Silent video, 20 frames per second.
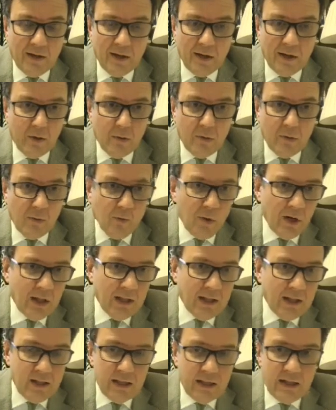think you
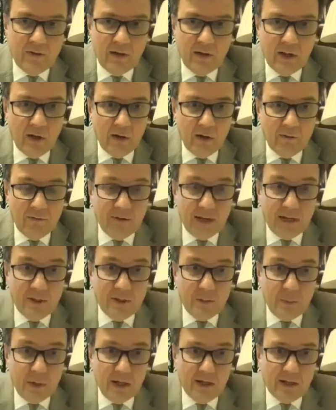want to leave a lot of
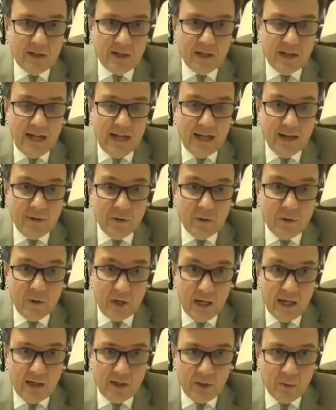flexibility in how you
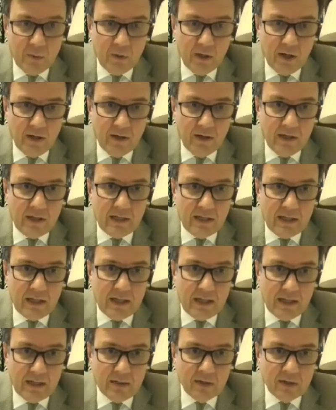get to where you need to
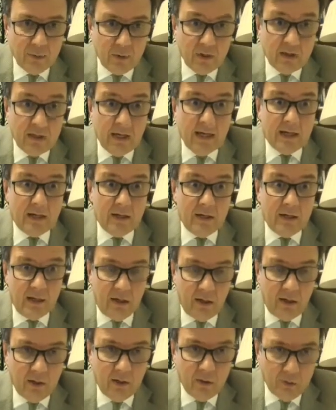get to with that kind
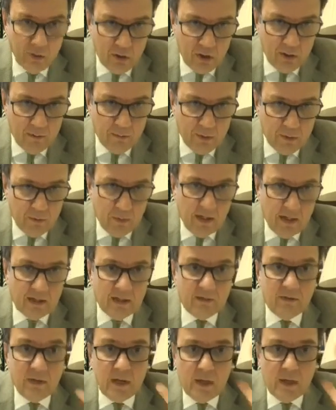of long-term
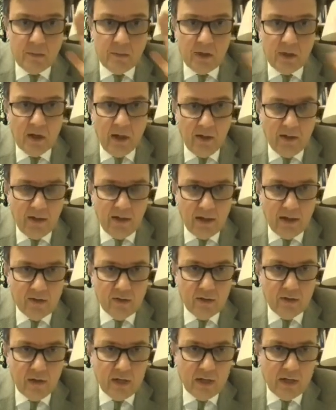perspective, but nonetheless,
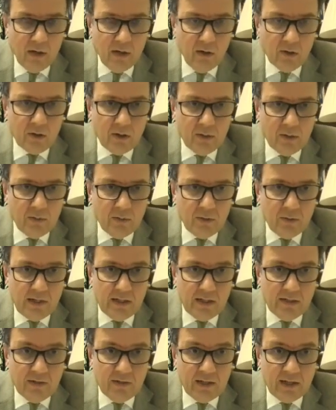you need a long-term
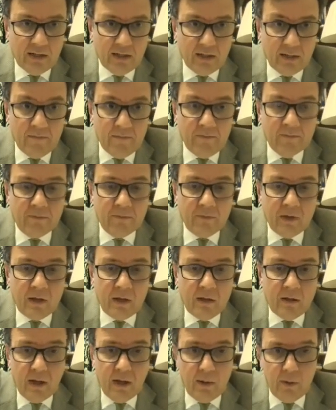perspective to get there.
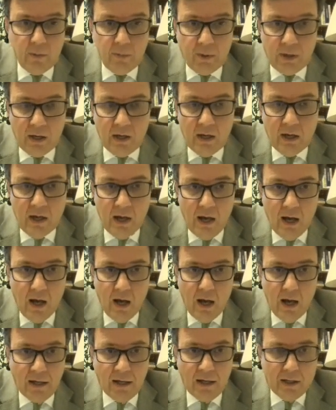That would be,
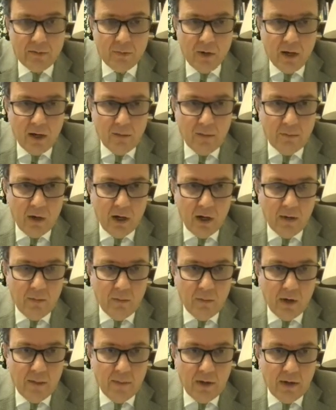I guess,
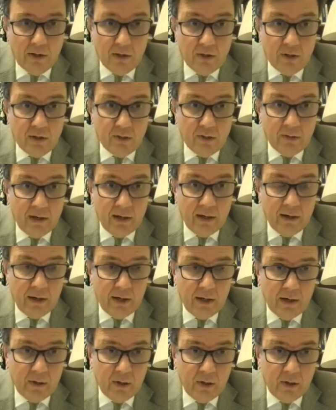my message on how
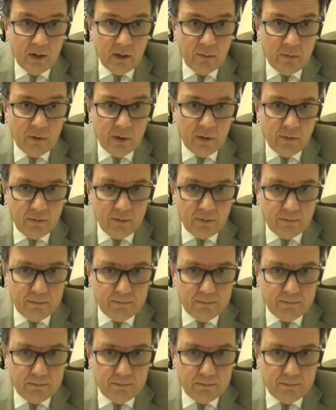I look at the brief.